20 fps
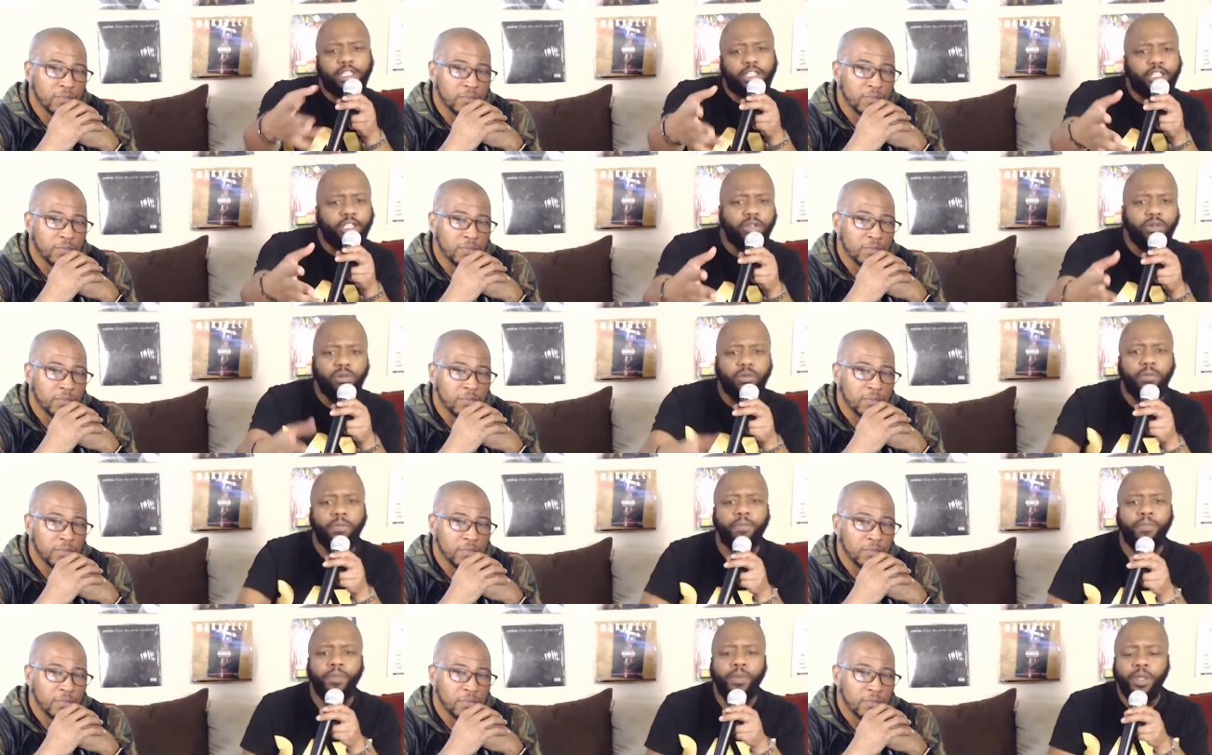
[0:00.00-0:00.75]
Speaker 1: to do.
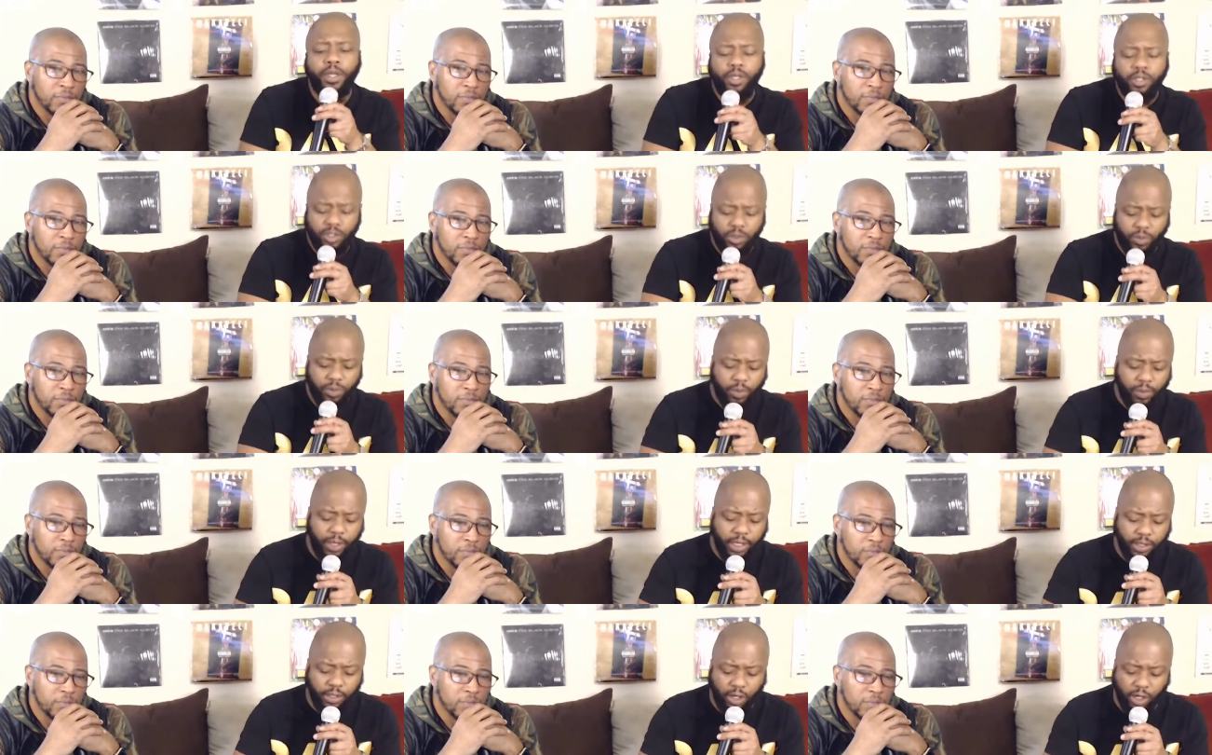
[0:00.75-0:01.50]
So we
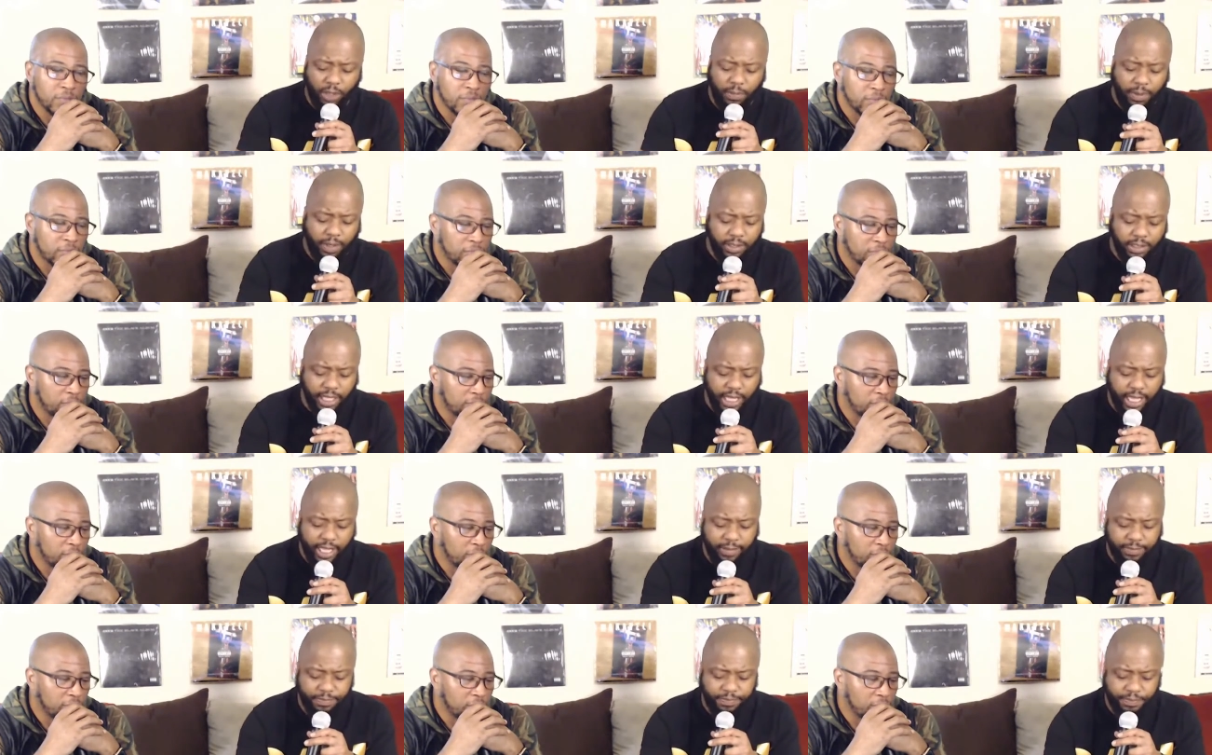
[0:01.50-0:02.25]
want to talk about
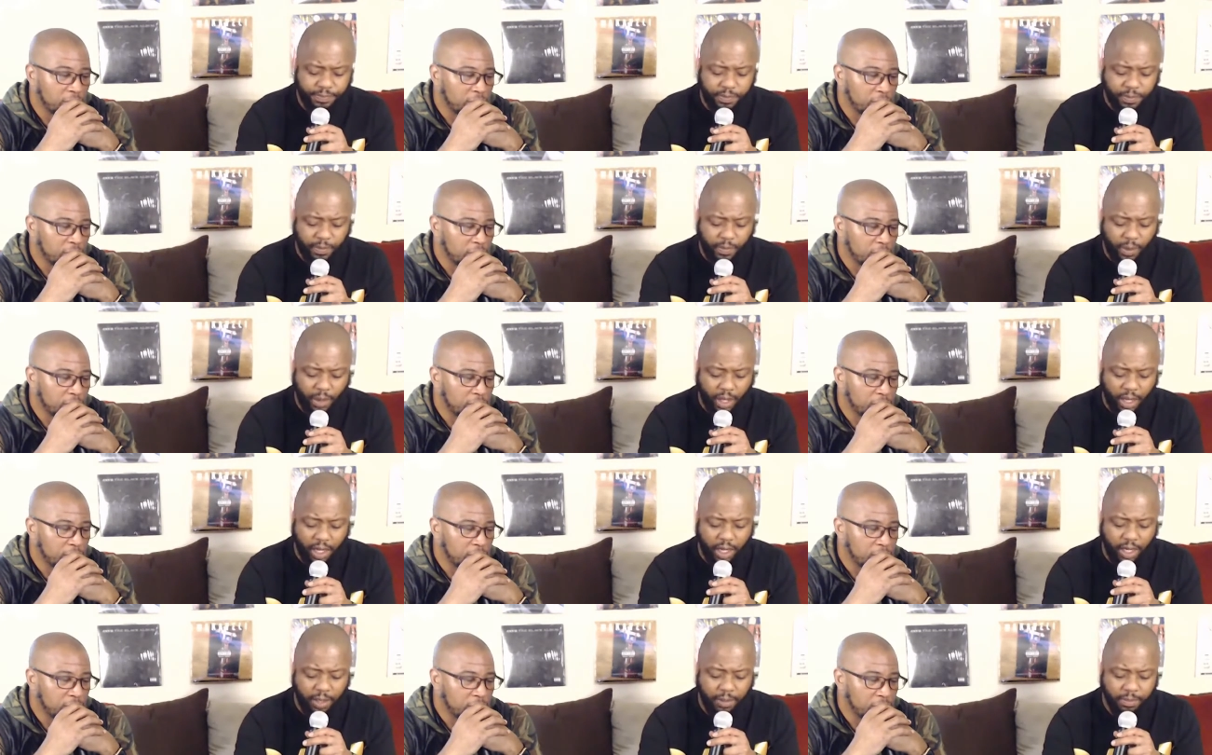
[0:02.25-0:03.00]
that.
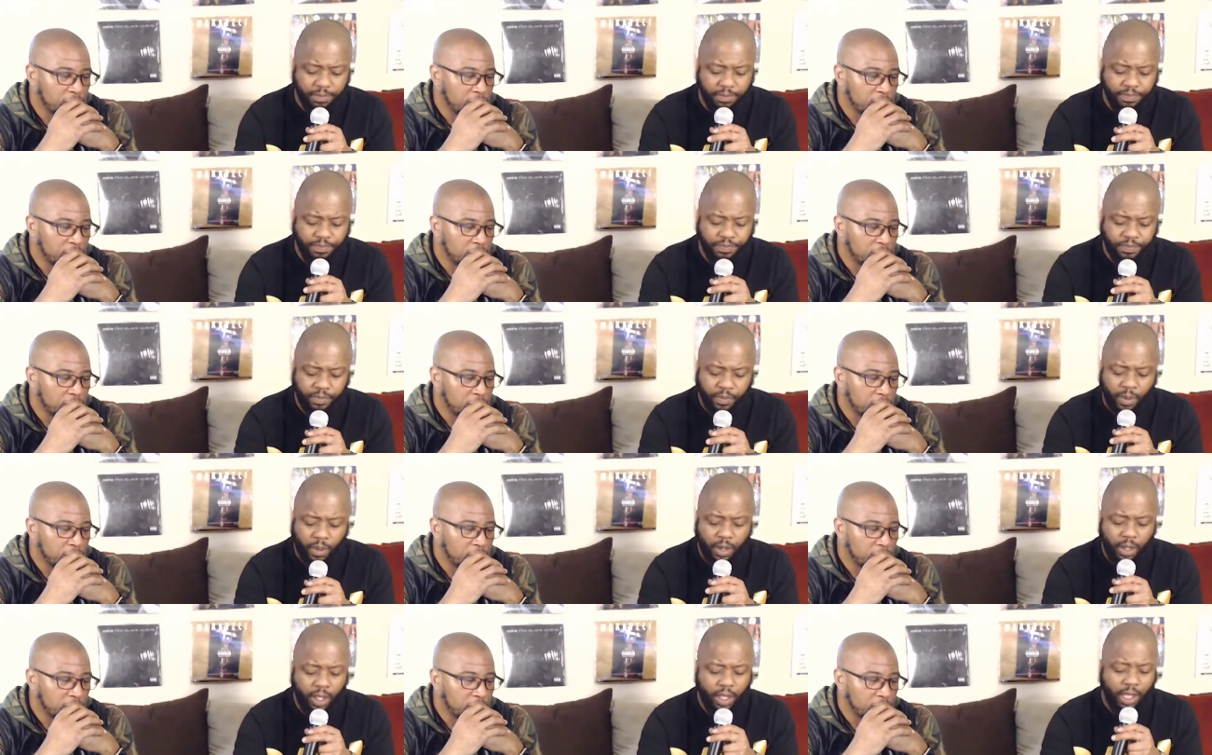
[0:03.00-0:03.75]
Um,
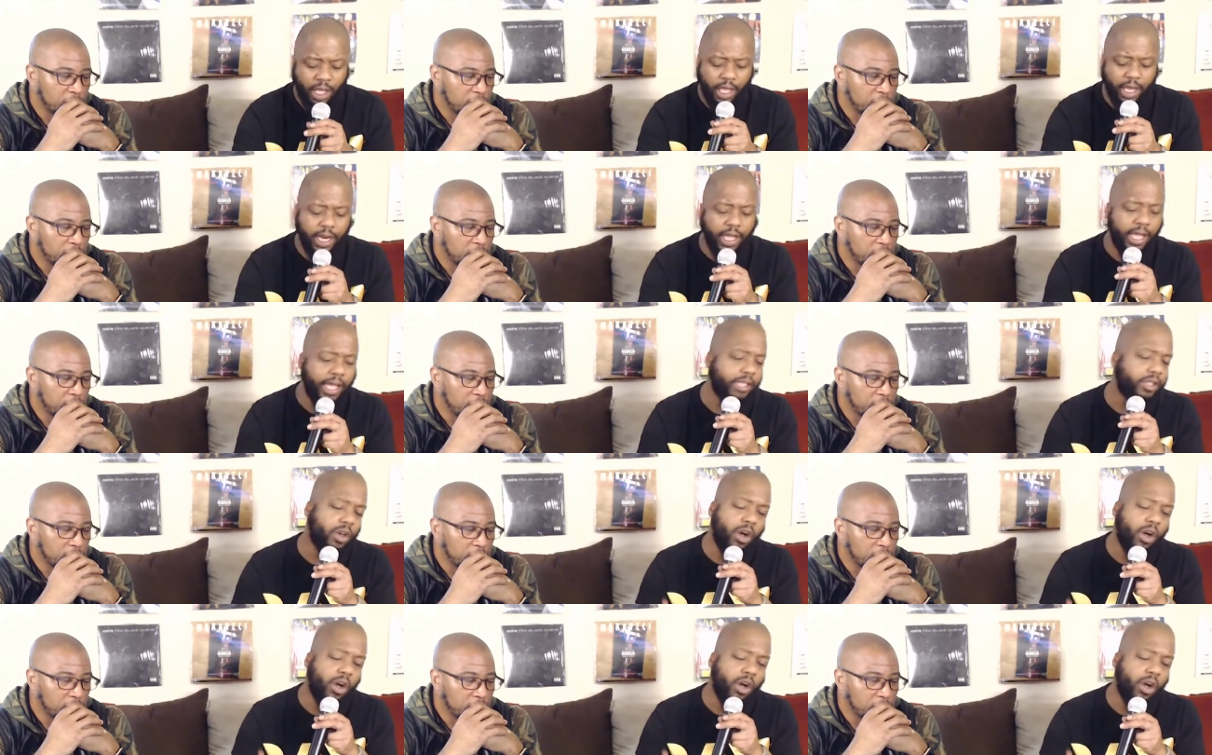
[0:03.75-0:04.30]
and as